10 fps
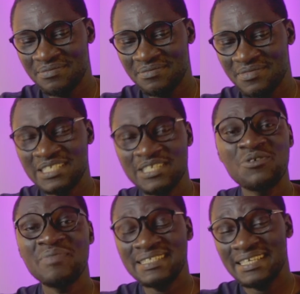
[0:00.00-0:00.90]
it's a
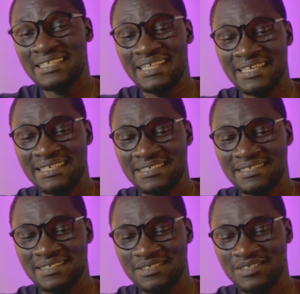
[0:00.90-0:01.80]
romantic thing.
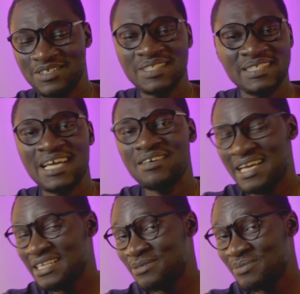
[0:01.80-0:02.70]
Y'all see how the
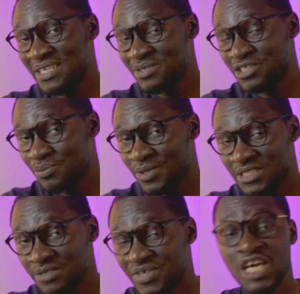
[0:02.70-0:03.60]
husband is being
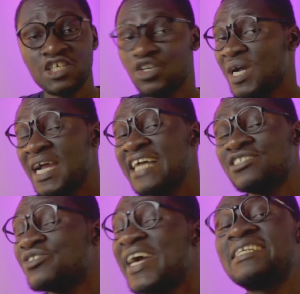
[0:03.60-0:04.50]
supportive? Your
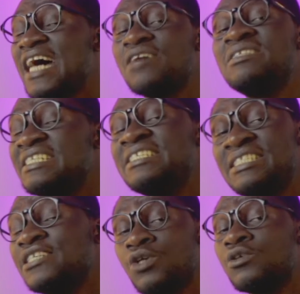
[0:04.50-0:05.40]
guys right now, these
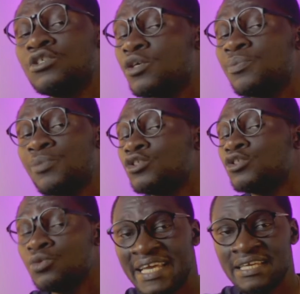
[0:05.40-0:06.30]
days, don't want to support your
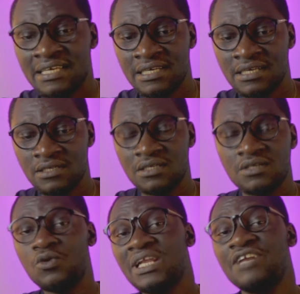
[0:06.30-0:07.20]
women.
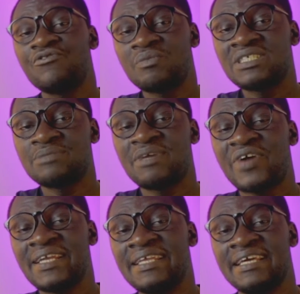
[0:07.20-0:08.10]
Go learn from this man
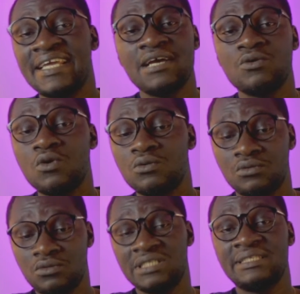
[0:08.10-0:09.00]
right there. Yeah, go
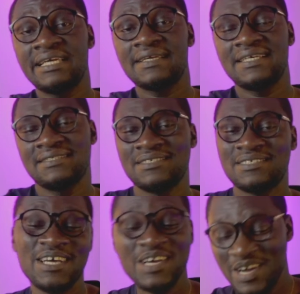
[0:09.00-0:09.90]
and take classes.
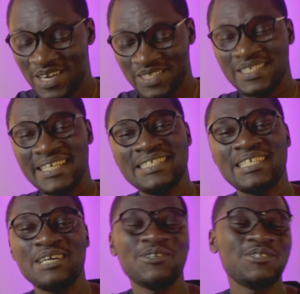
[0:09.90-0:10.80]
Until next
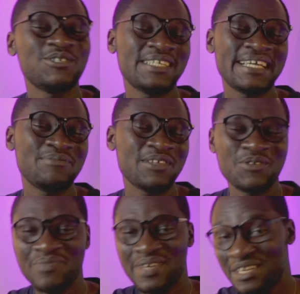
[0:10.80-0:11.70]
time, y'all know the name, the
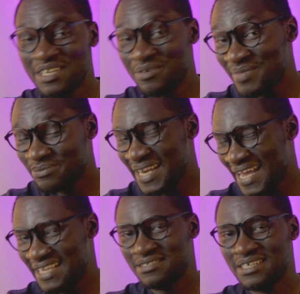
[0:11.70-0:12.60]
dope man, the boss man.
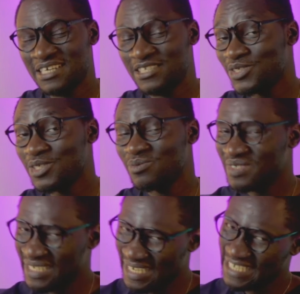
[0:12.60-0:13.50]
Hey, catch y'all
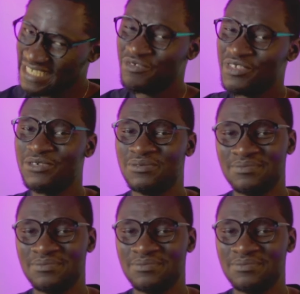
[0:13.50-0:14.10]
in the next video.